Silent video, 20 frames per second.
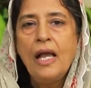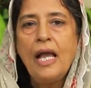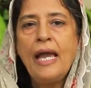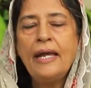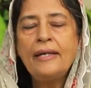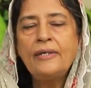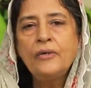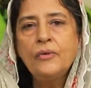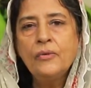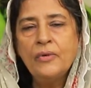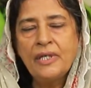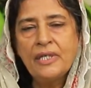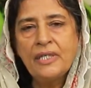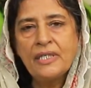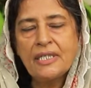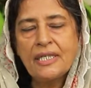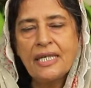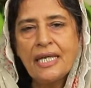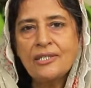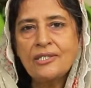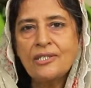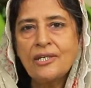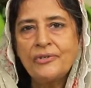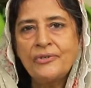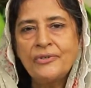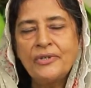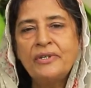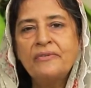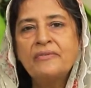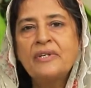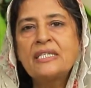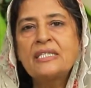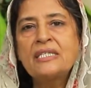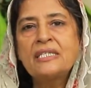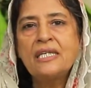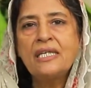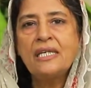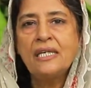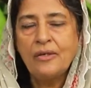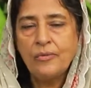At Noor International
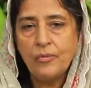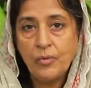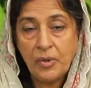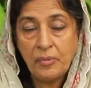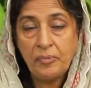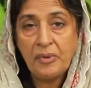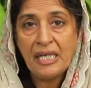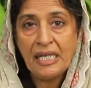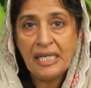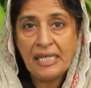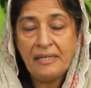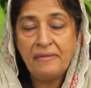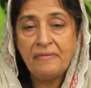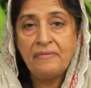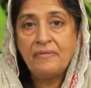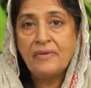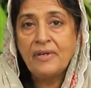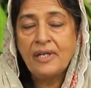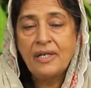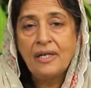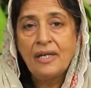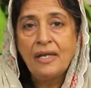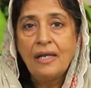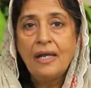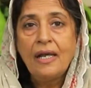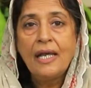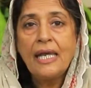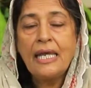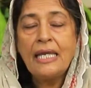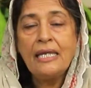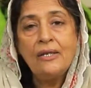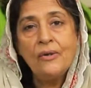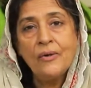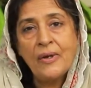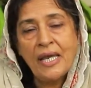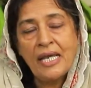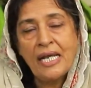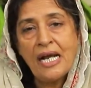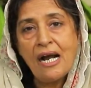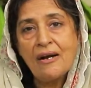University, we believe in
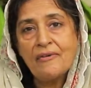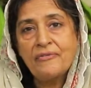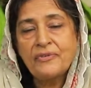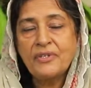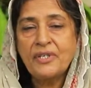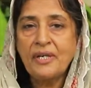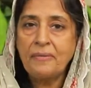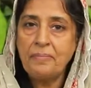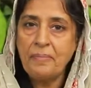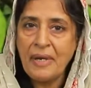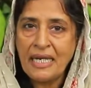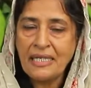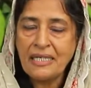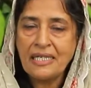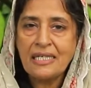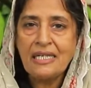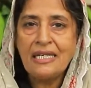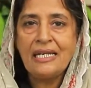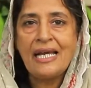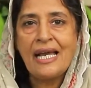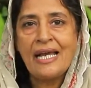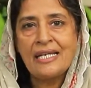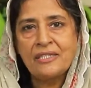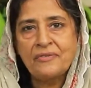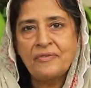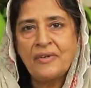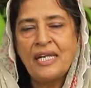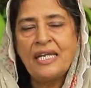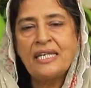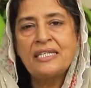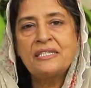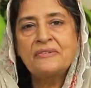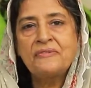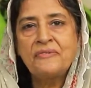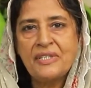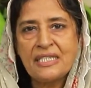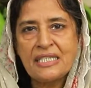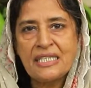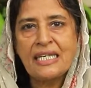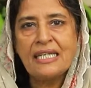looking after mental as well as
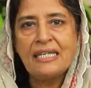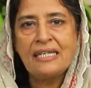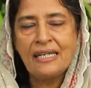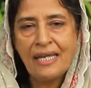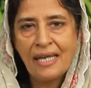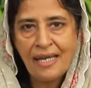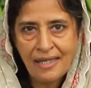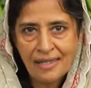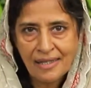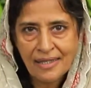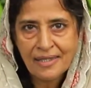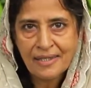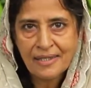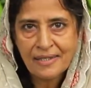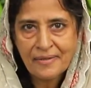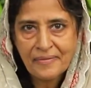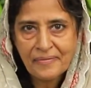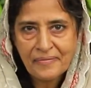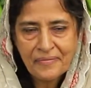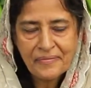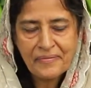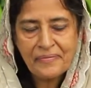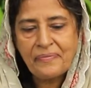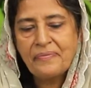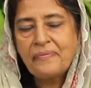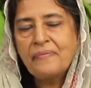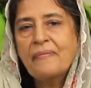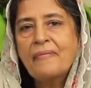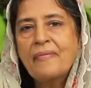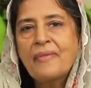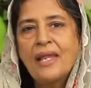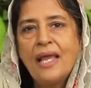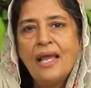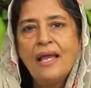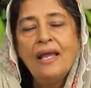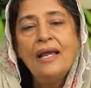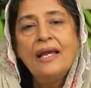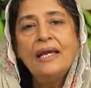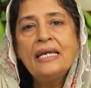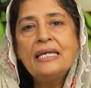physical health.
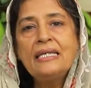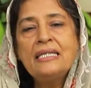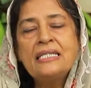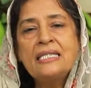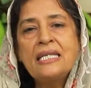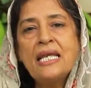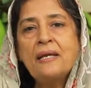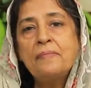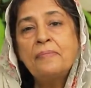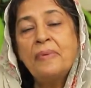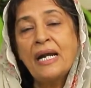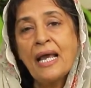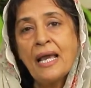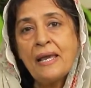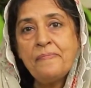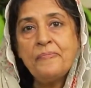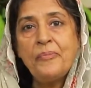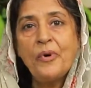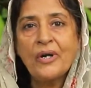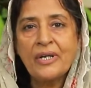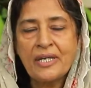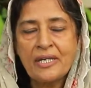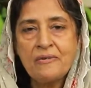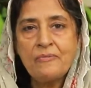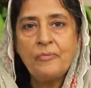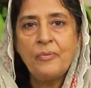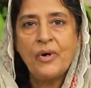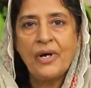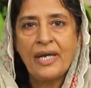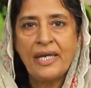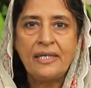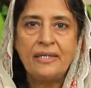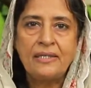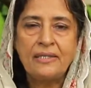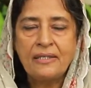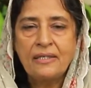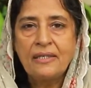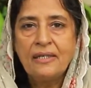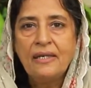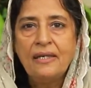It's a very important
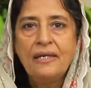point